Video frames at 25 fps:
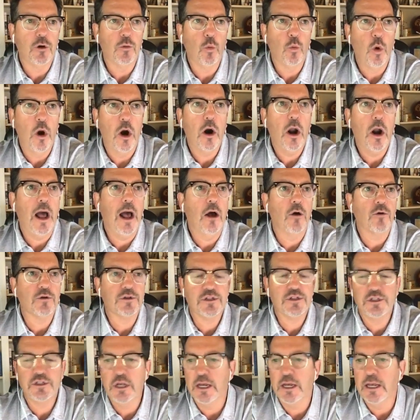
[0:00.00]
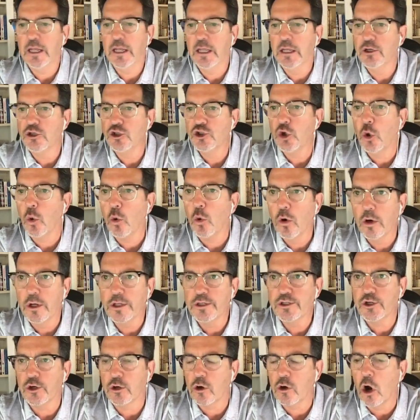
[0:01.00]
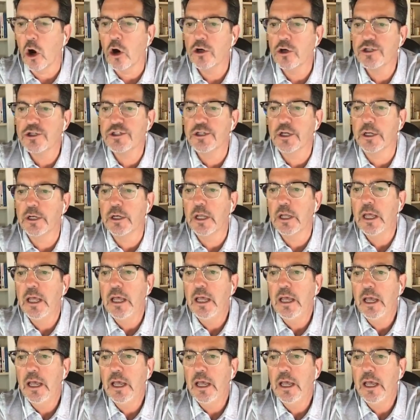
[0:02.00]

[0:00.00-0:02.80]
warehouse sitting in Torrance or Carson,